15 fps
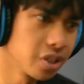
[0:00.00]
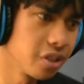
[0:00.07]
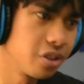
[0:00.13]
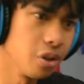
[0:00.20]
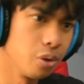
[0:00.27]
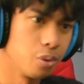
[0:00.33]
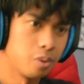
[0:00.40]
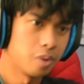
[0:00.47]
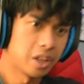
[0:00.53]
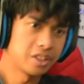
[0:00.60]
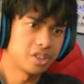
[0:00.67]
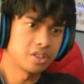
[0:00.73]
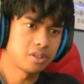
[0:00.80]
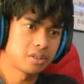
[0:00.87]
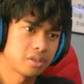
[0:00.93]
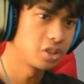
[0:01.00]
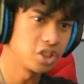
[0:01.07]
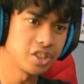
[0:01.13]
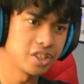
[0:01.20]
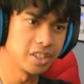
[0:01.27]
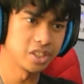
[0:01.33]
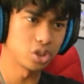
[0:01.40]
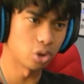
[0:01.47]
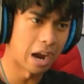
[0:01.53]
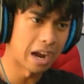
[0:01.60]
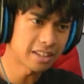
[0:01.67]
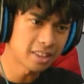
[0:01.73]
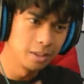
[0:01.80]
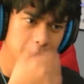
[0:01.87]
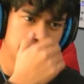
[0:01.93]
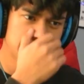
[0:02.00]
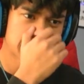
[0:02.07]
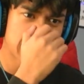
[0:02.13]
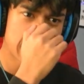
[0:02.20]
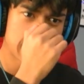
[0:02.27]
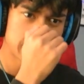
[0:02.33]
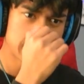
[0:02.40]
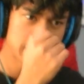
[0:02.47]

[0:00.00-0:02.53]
to do? Like just distract them like that?